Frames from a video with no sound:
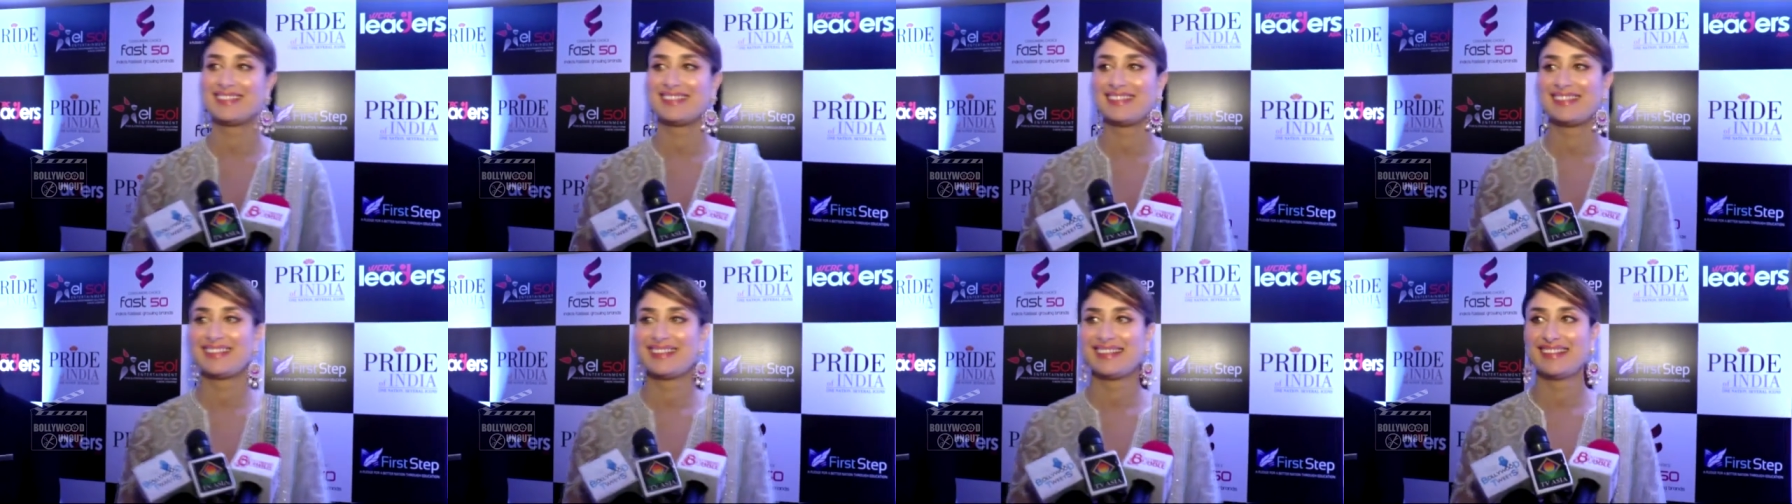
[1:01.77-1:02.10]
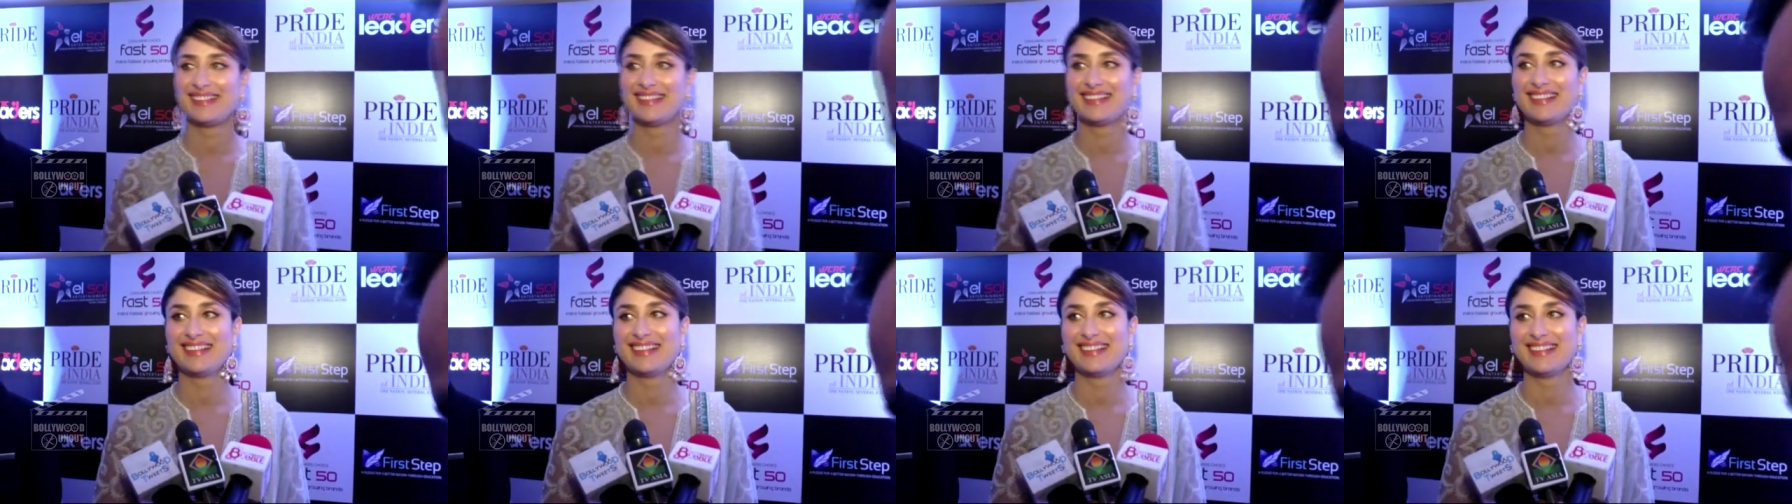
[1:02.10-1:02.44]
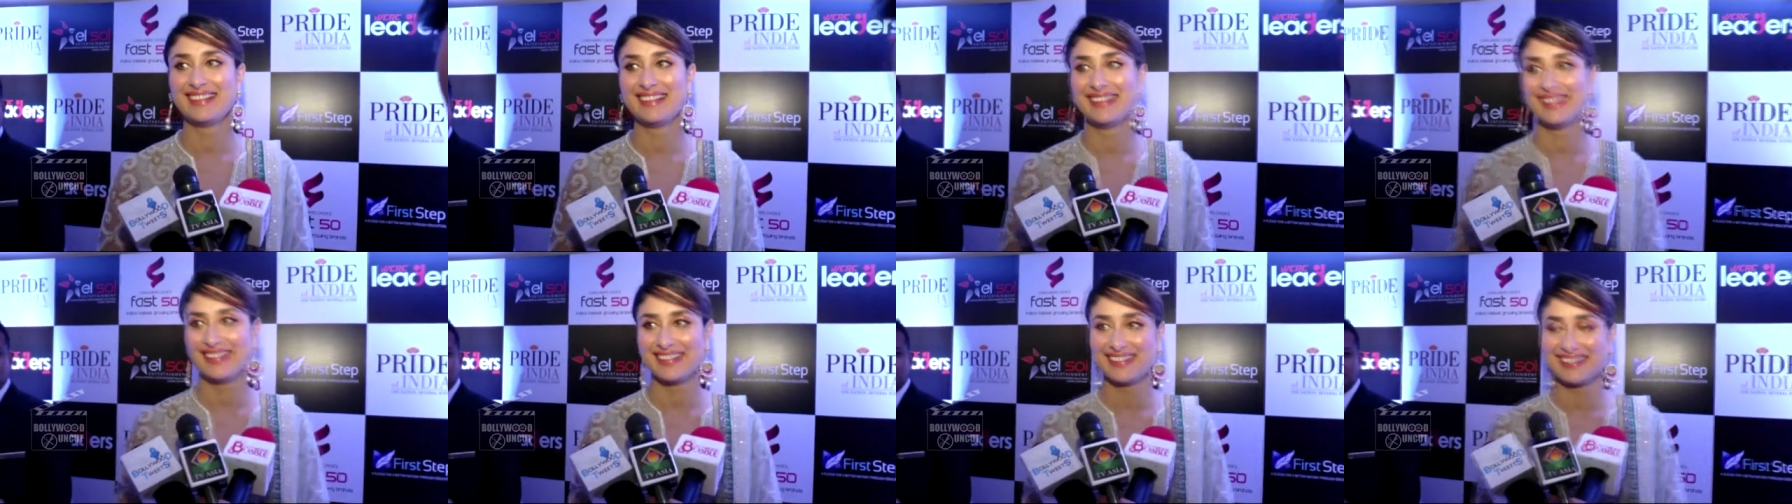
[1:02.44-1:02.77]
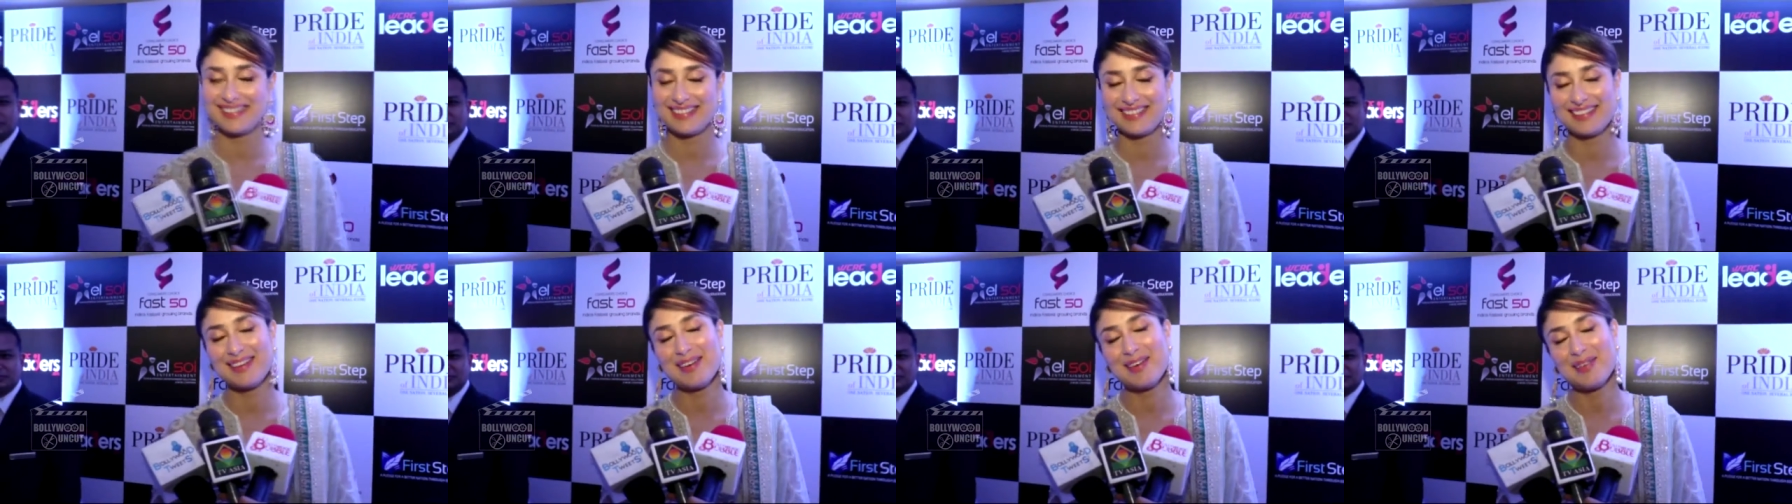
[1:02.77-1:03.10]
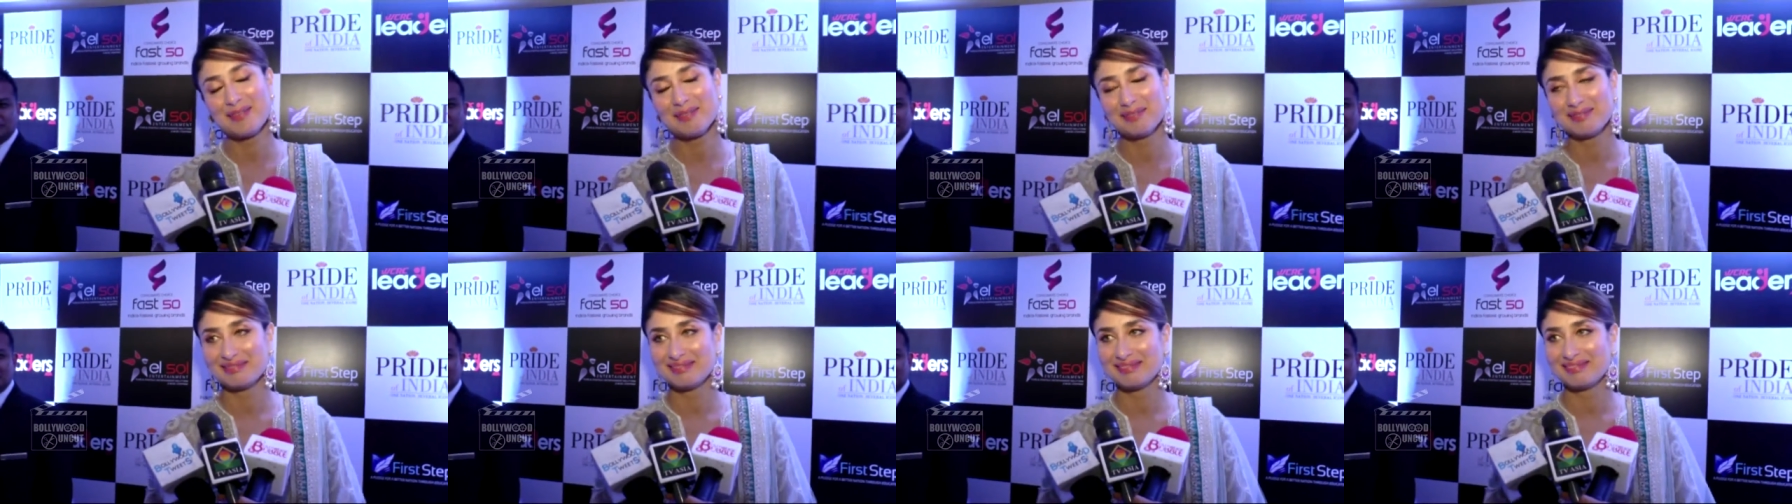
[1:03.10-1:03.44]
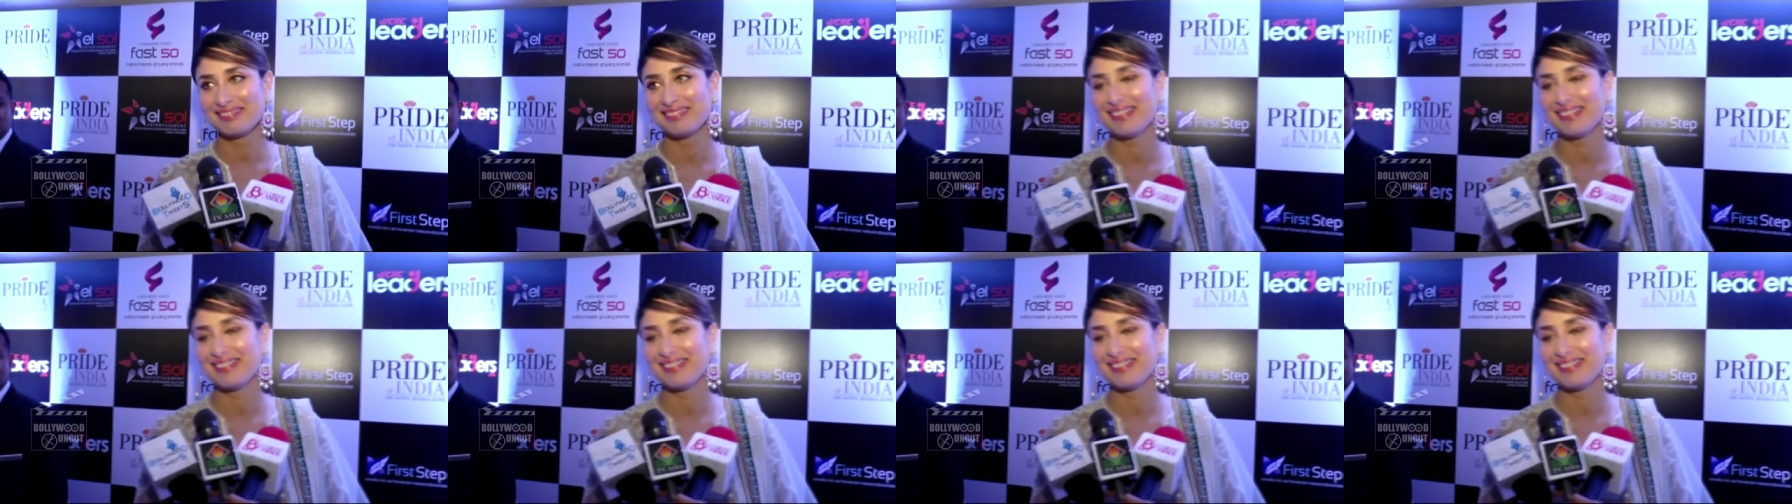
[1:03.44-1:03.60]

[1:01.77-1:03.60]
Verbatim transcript: That's too modest of you to say struggle.